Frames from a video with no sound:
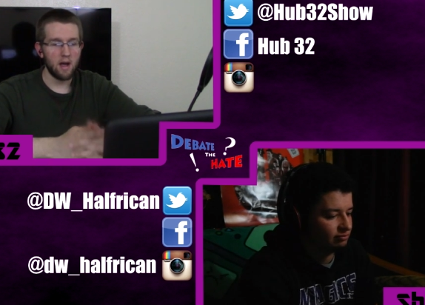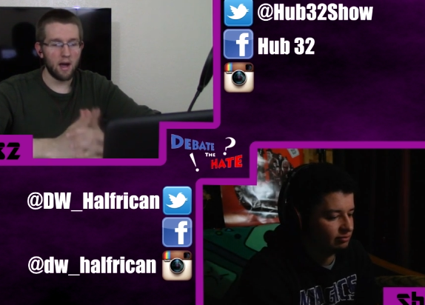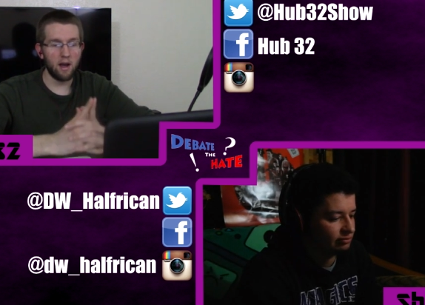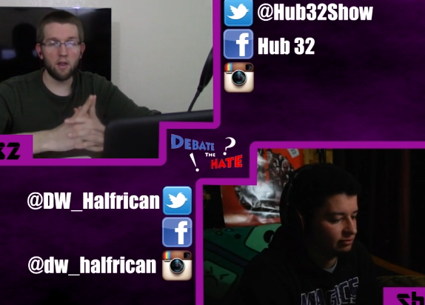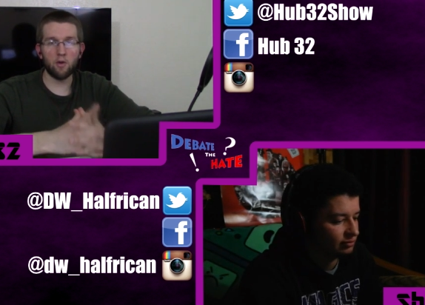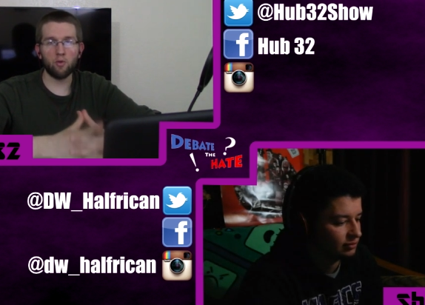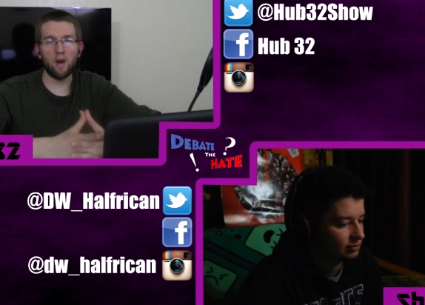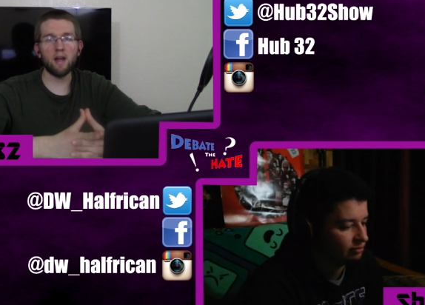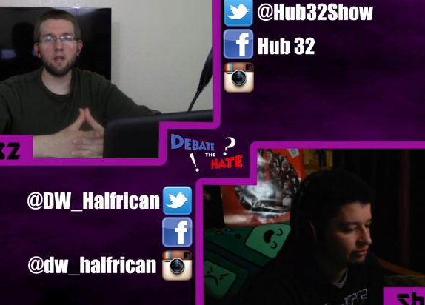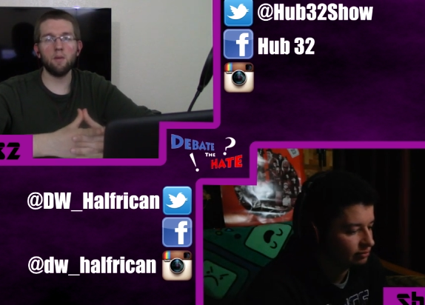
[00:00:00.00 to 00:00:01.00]
Speaker 1: another
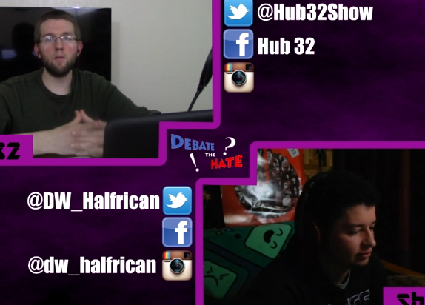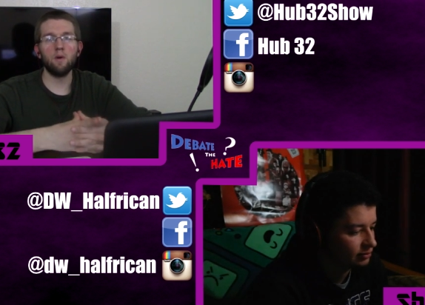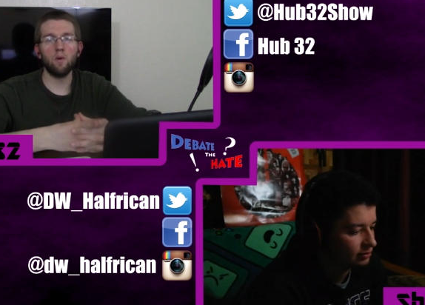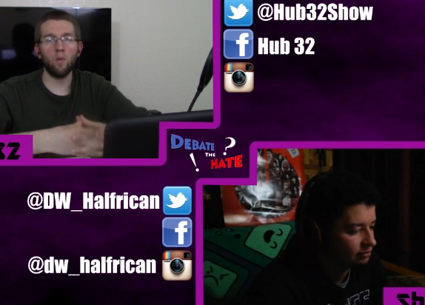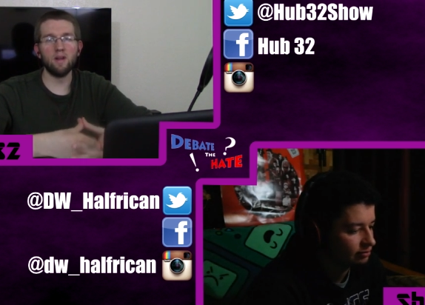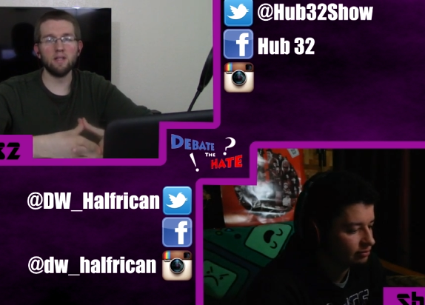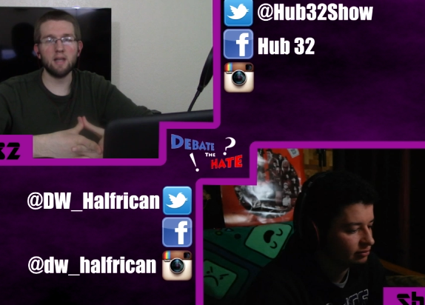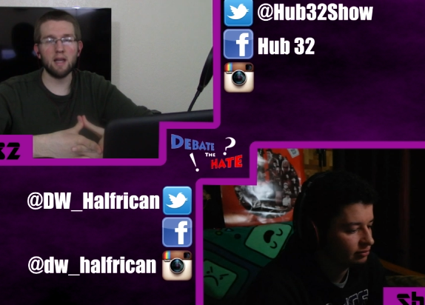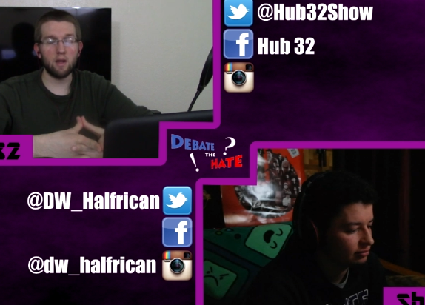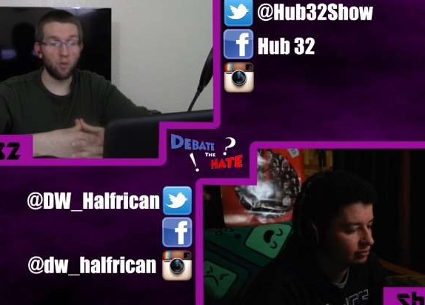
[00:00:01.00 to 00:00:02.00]
random
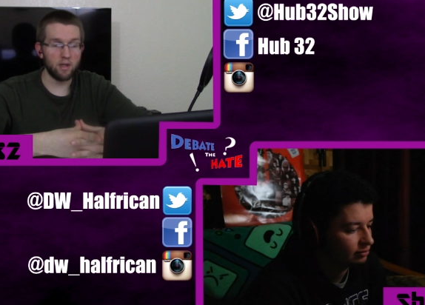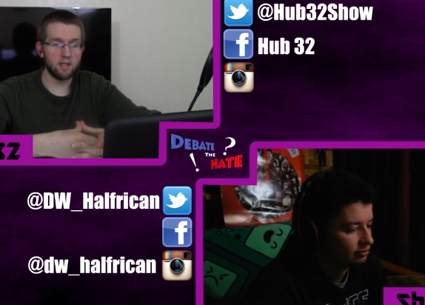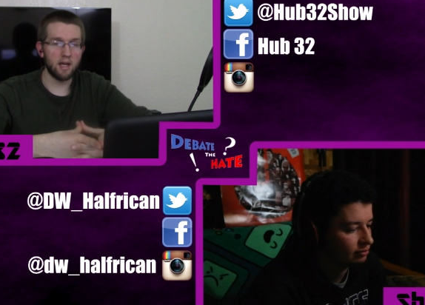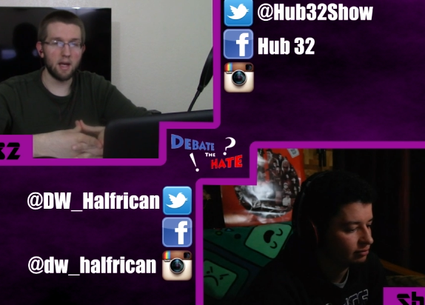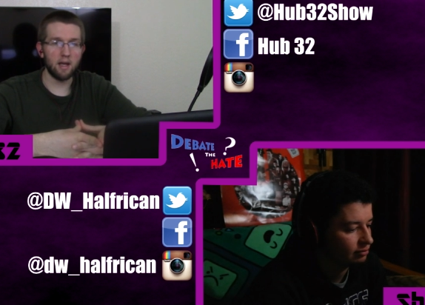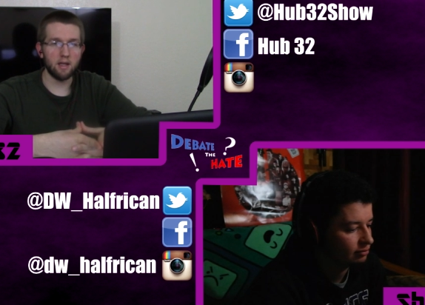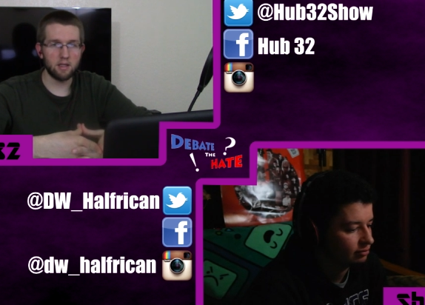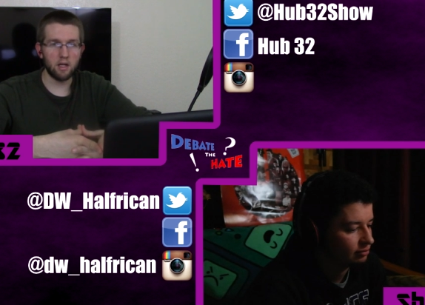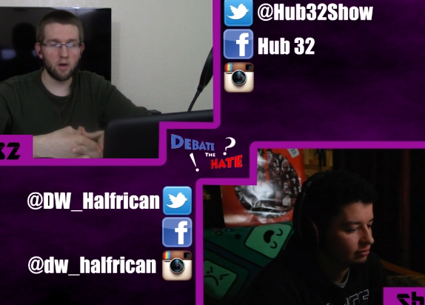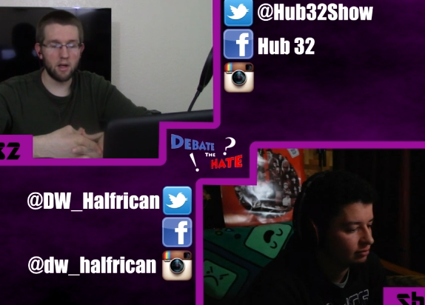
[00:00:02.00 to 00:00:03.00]
Wednesday
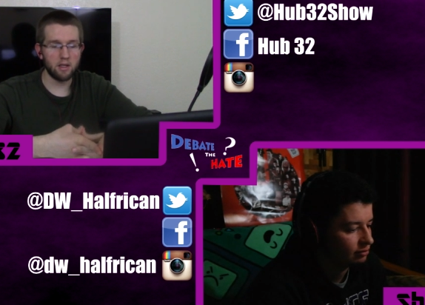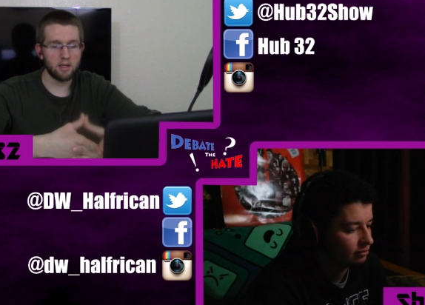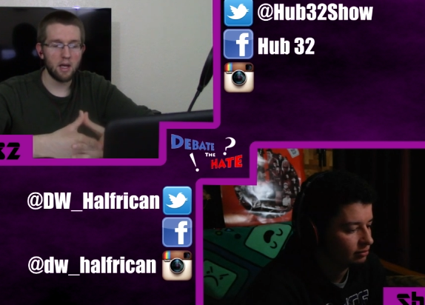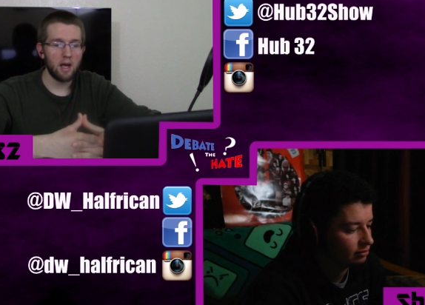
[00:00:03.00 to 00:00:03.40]
series.